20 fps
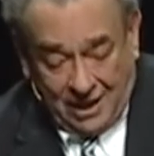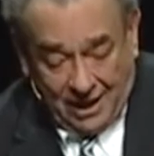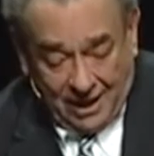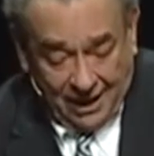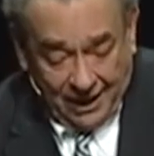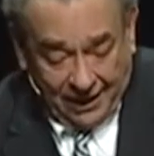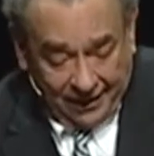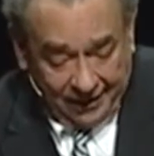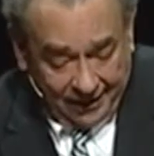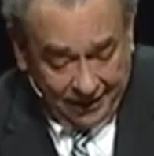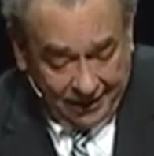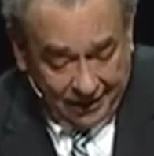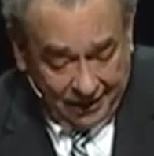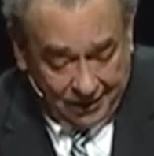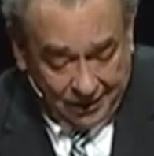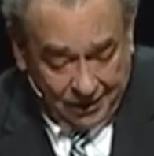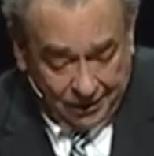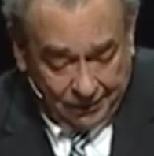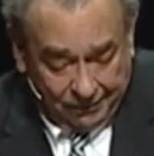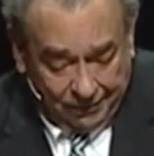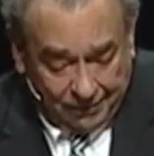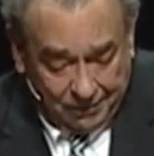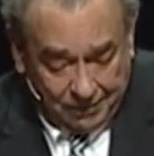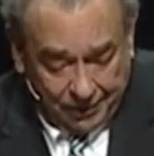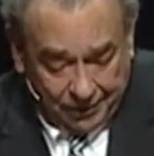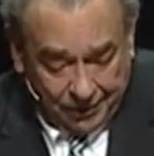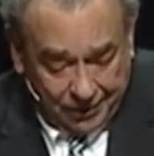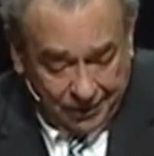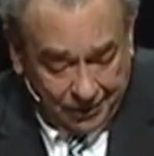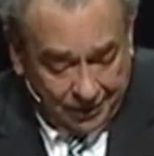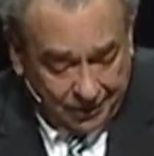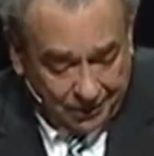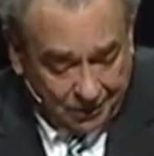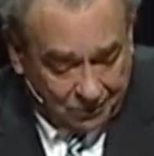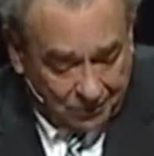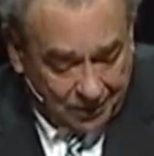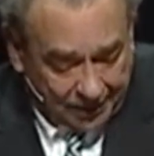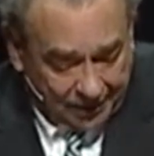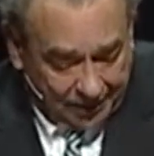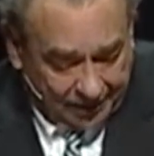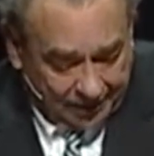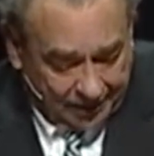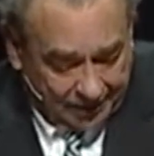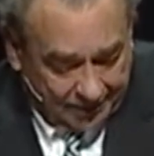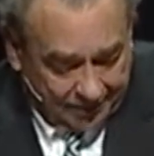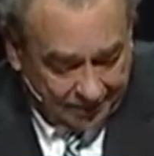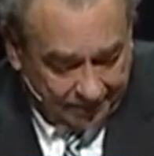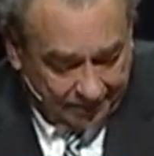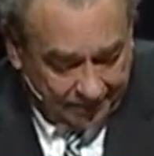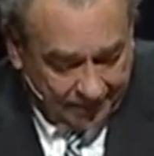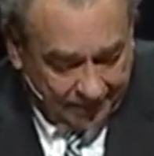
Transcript: And I think you're familiar with it,